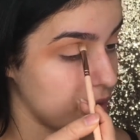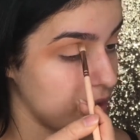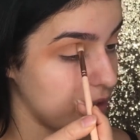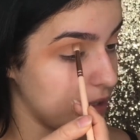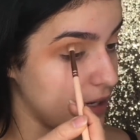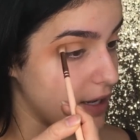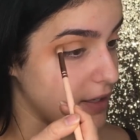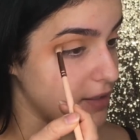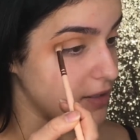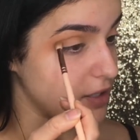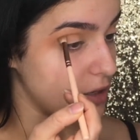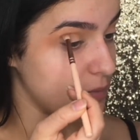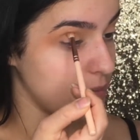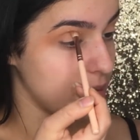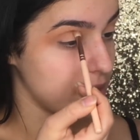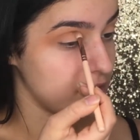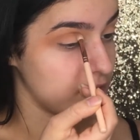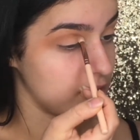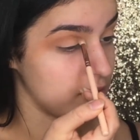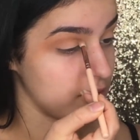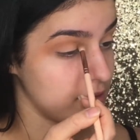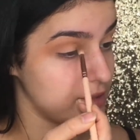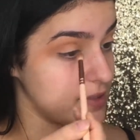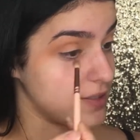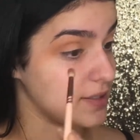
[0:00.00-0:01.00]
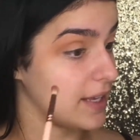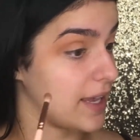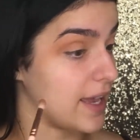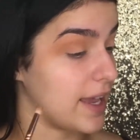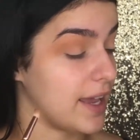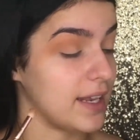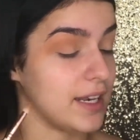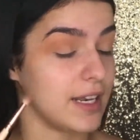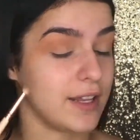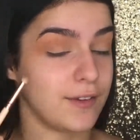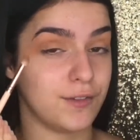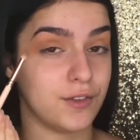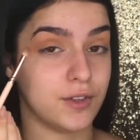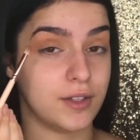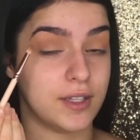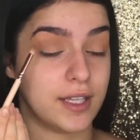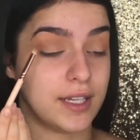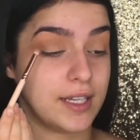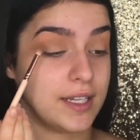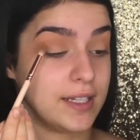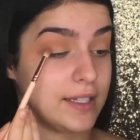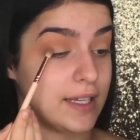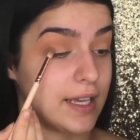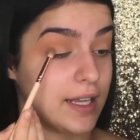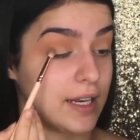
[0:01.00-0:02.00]
Now don't be too scared if you're
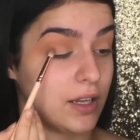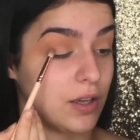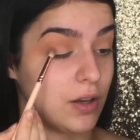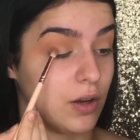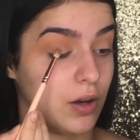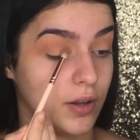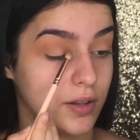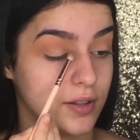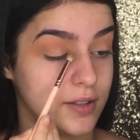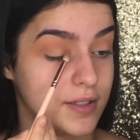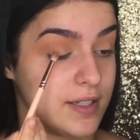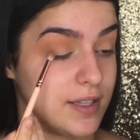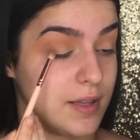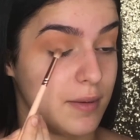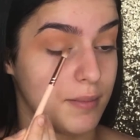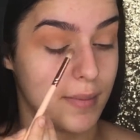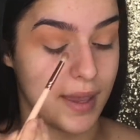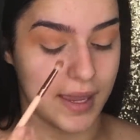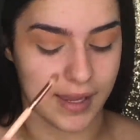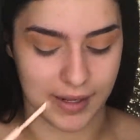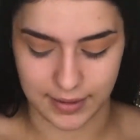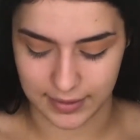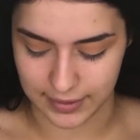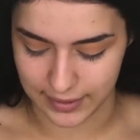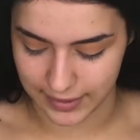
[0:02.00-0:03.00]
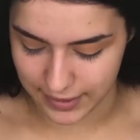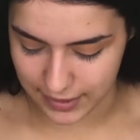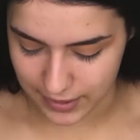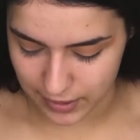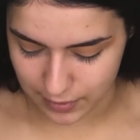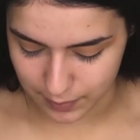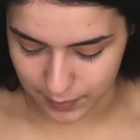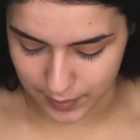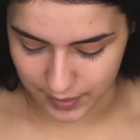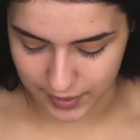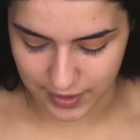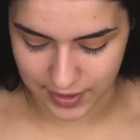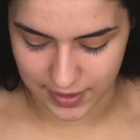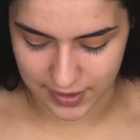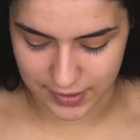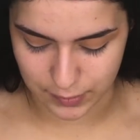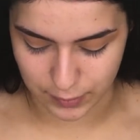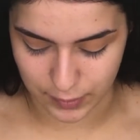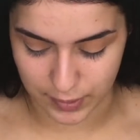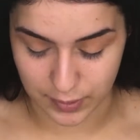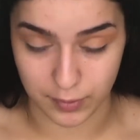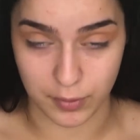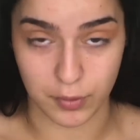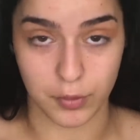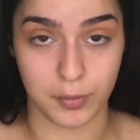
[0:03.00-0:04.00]
going to get it onto the main lid because
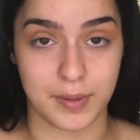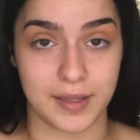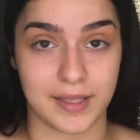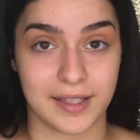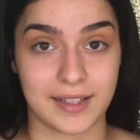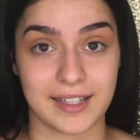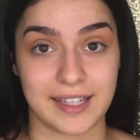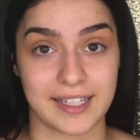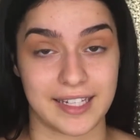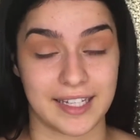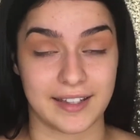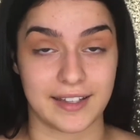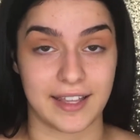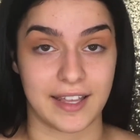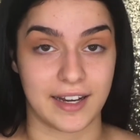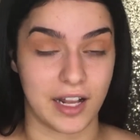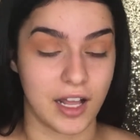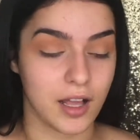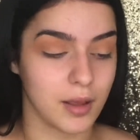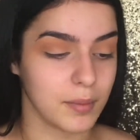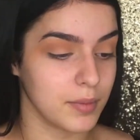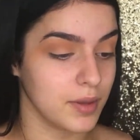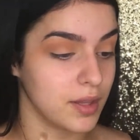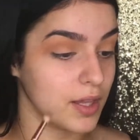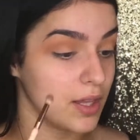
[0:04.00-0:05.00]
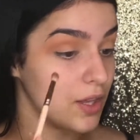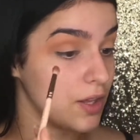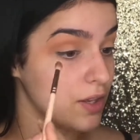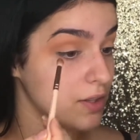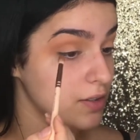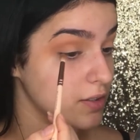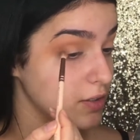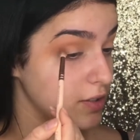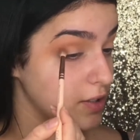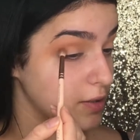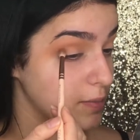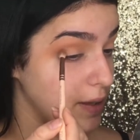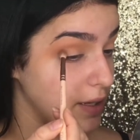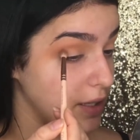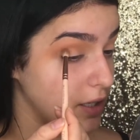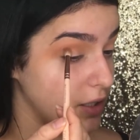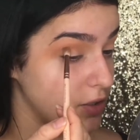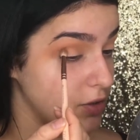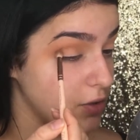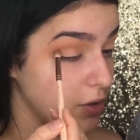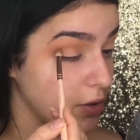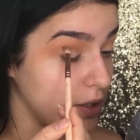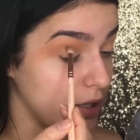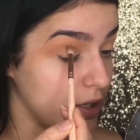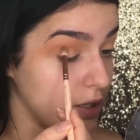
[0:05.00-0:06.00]
we will be cleaning that up. So just making
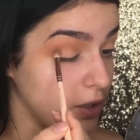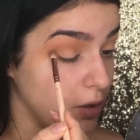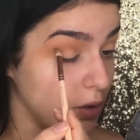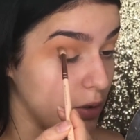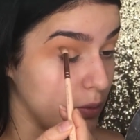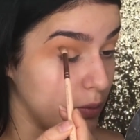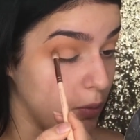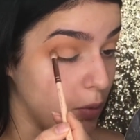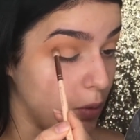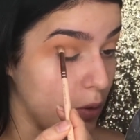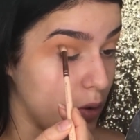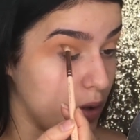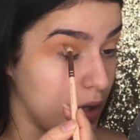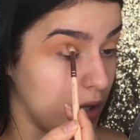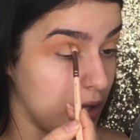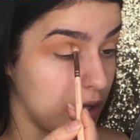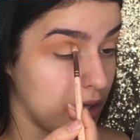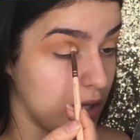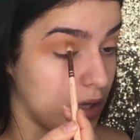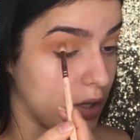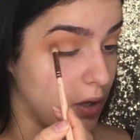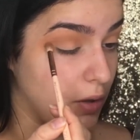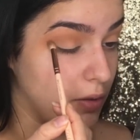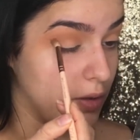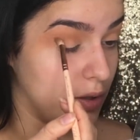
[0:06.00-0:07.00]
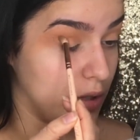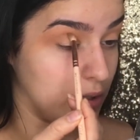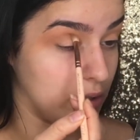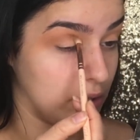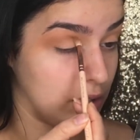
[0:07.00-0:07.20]
sure you're more on the